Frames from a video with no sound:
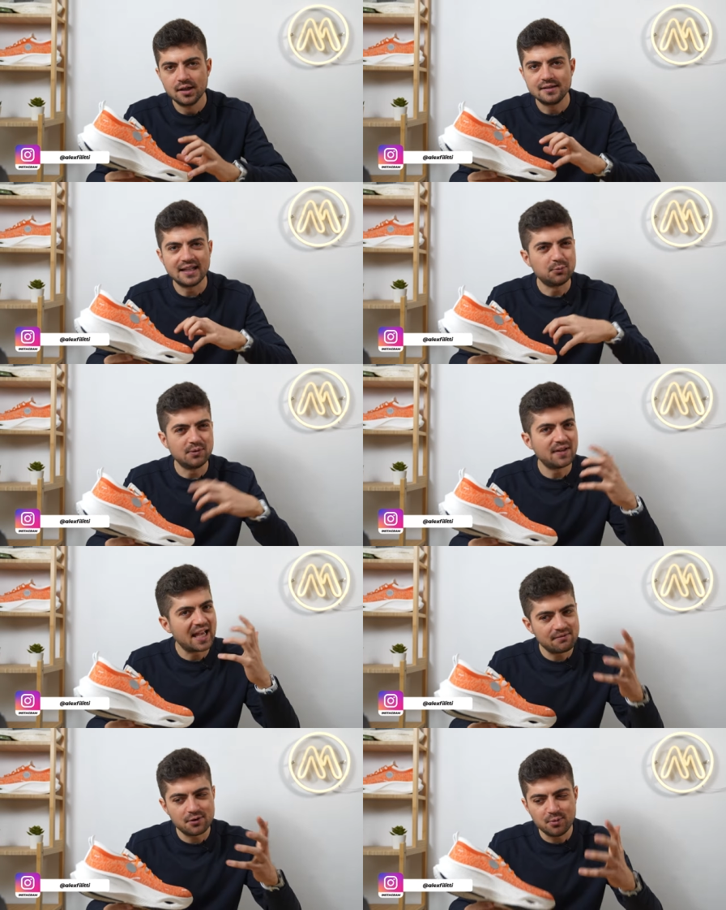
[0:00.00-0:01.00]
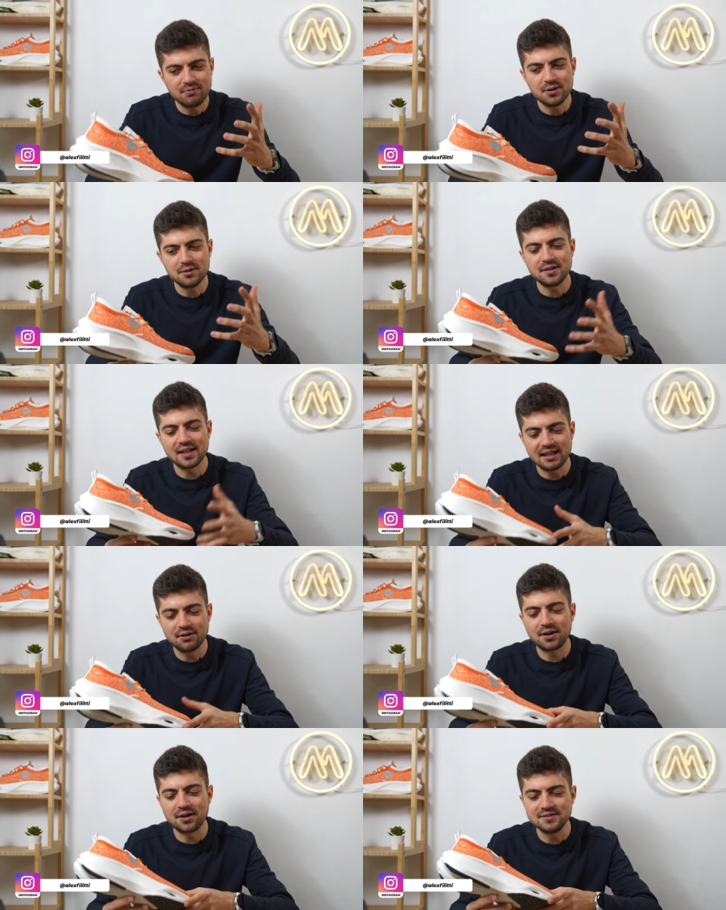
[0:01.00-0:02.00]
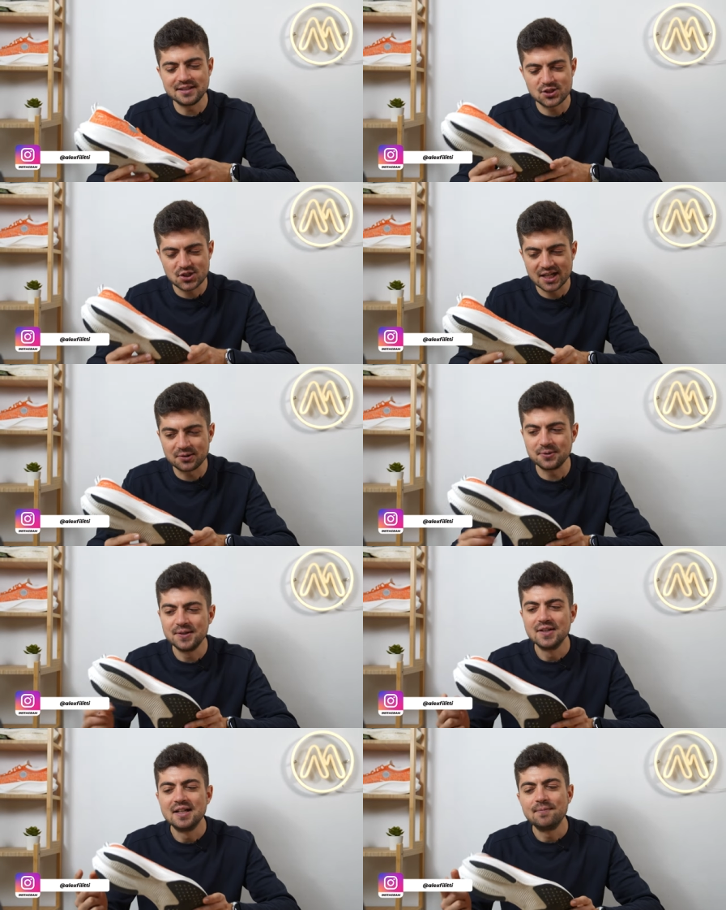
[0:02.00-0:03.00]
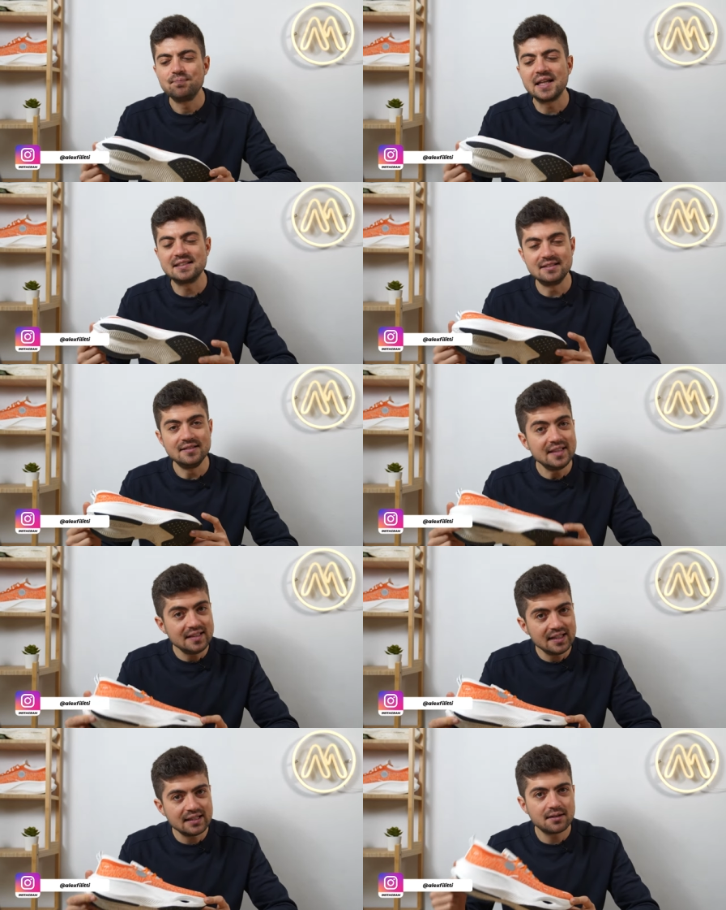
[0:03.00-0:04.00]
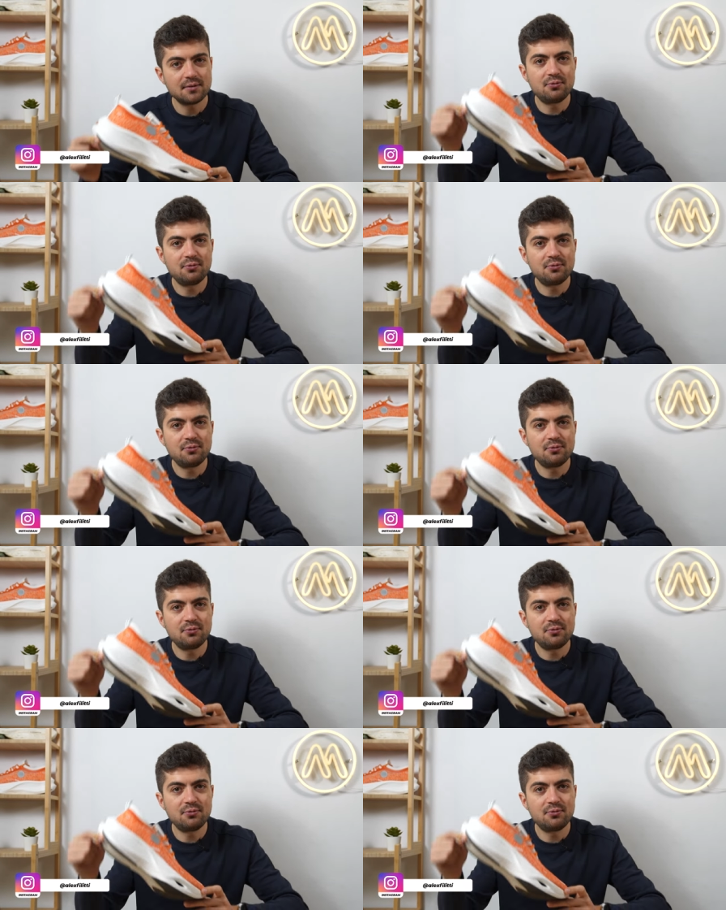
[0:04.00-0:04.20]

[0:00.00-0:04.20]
that we've ever reviewed here on this channel. It's the Li Ning